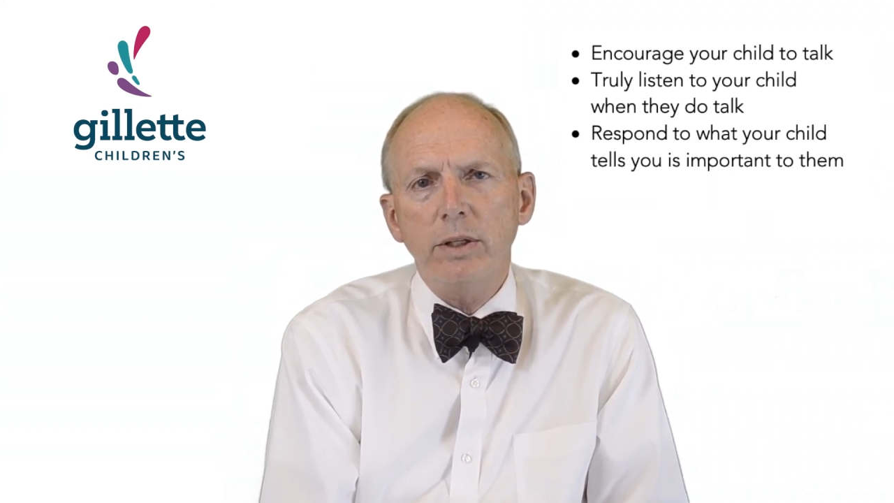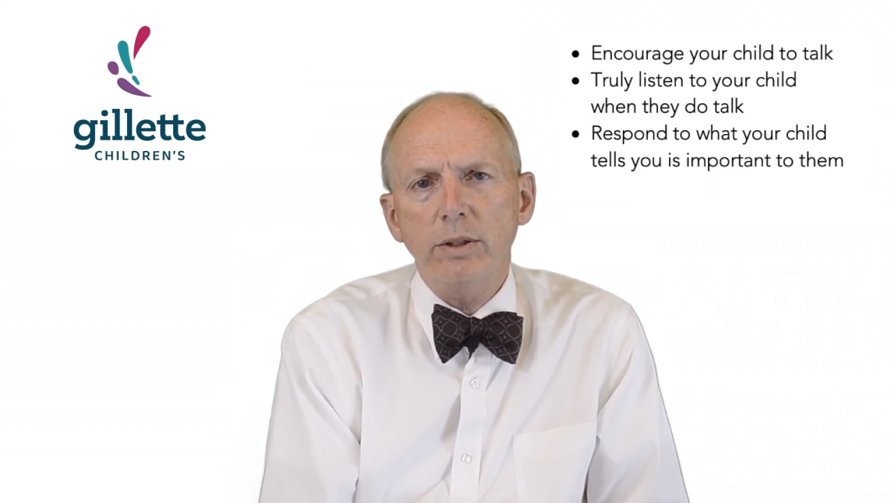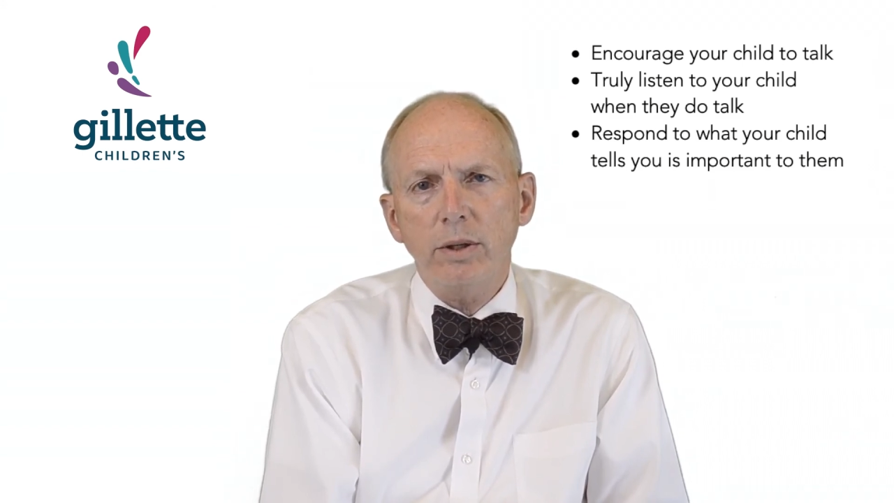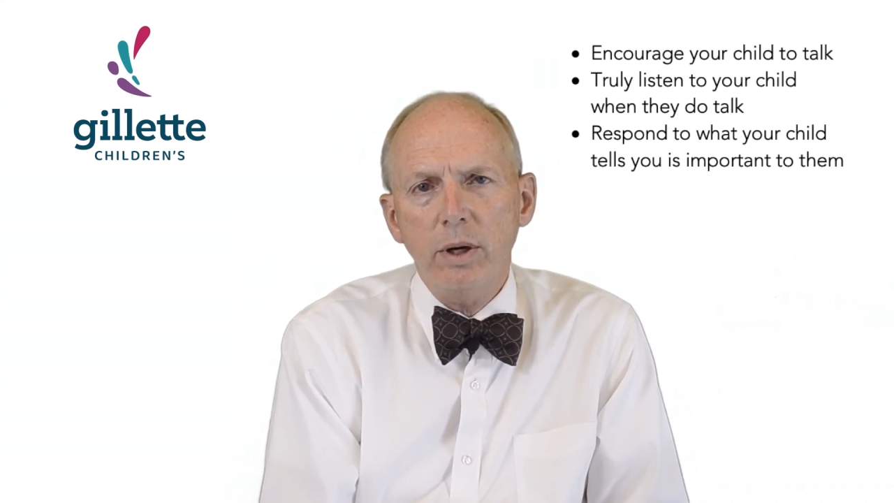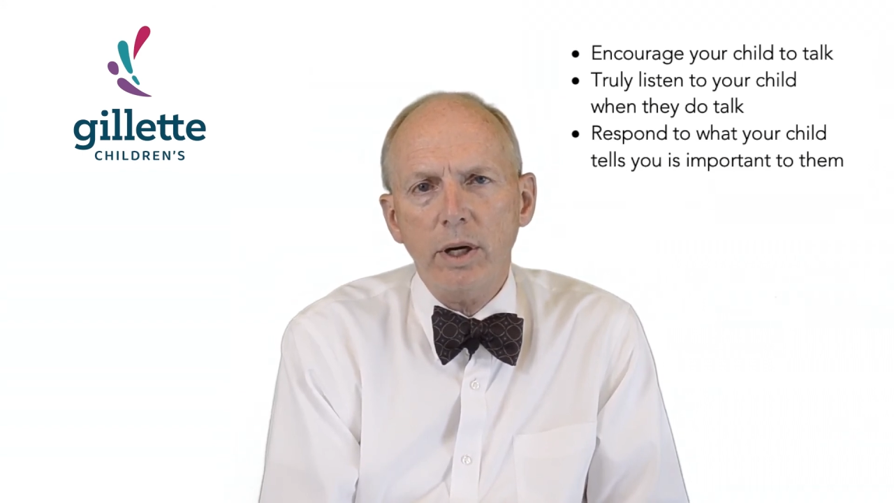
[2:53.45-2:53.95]

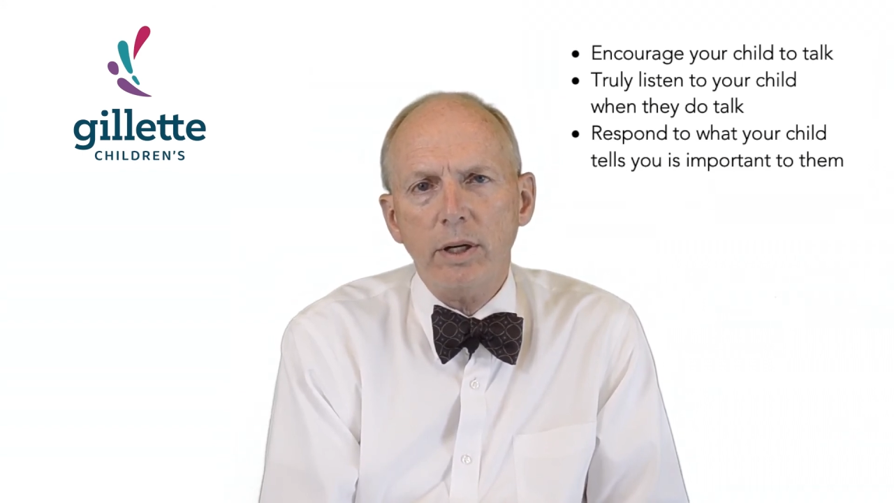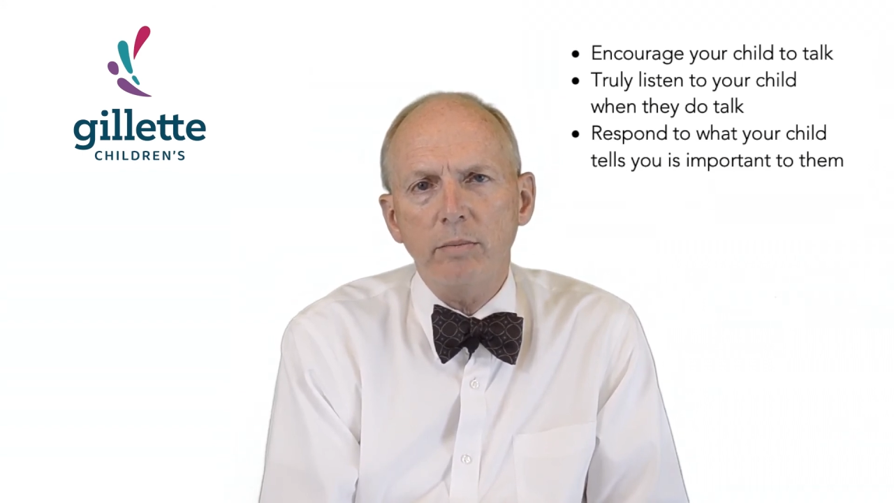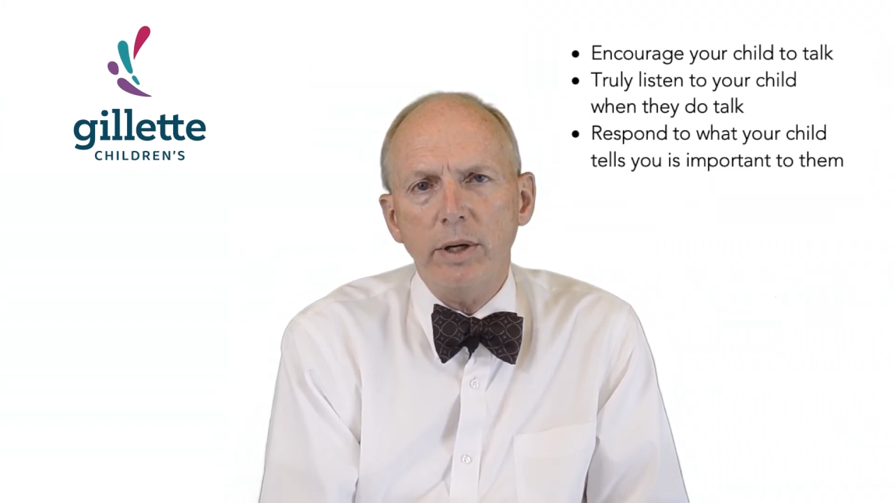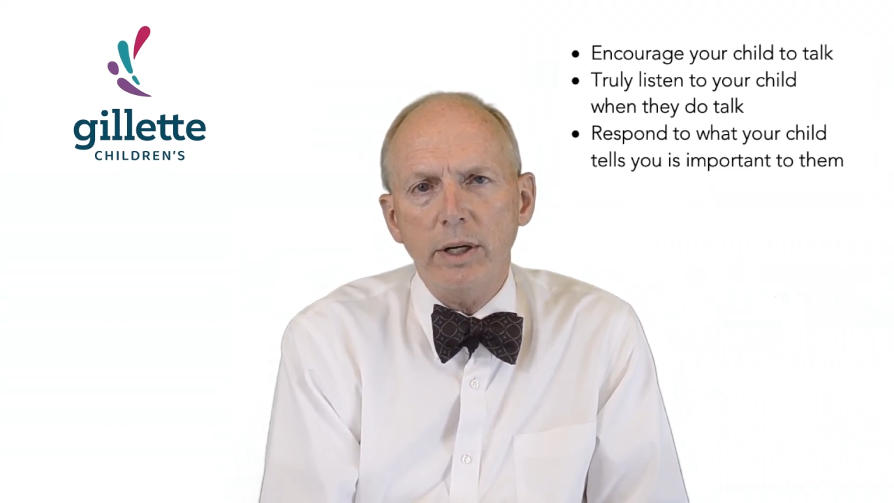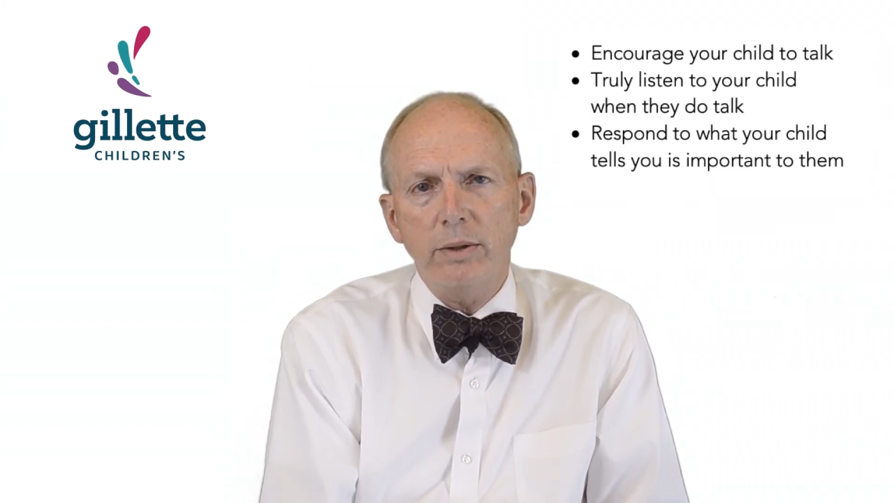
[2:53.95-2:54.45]
talk
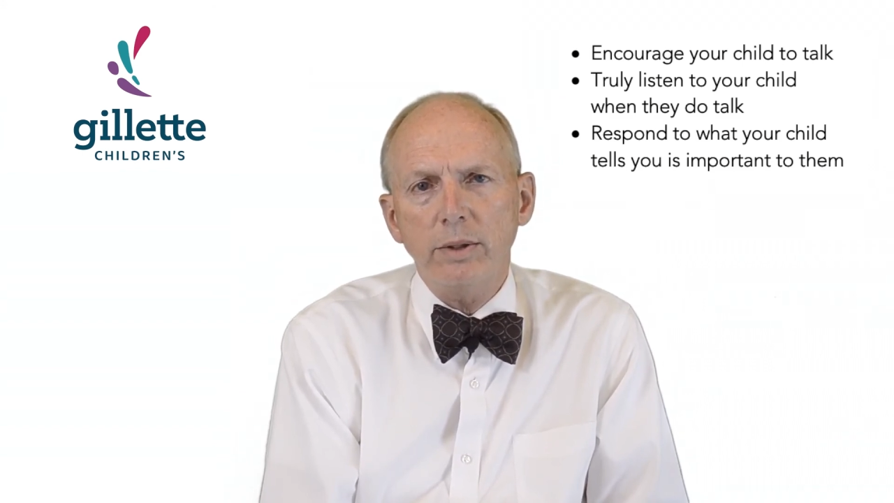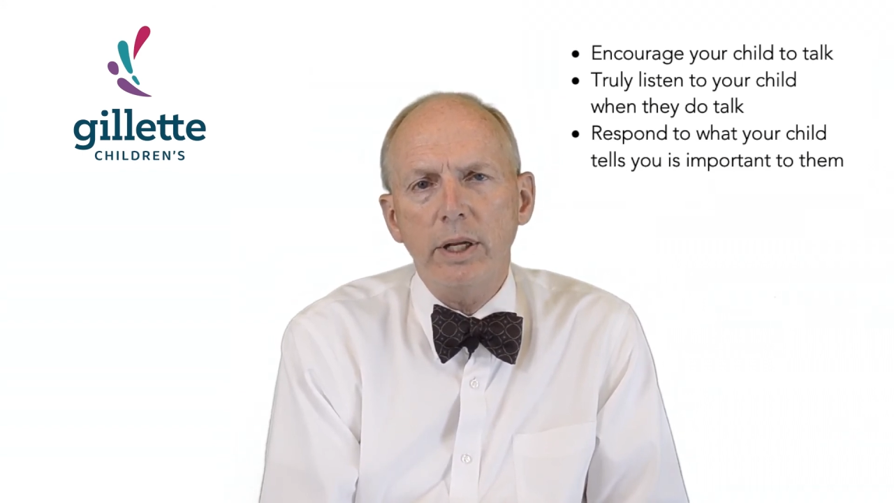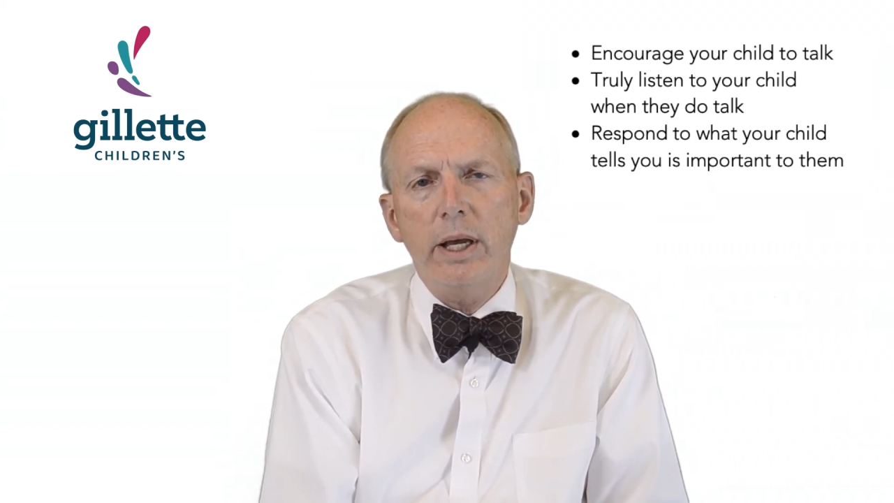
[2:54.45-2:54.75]
about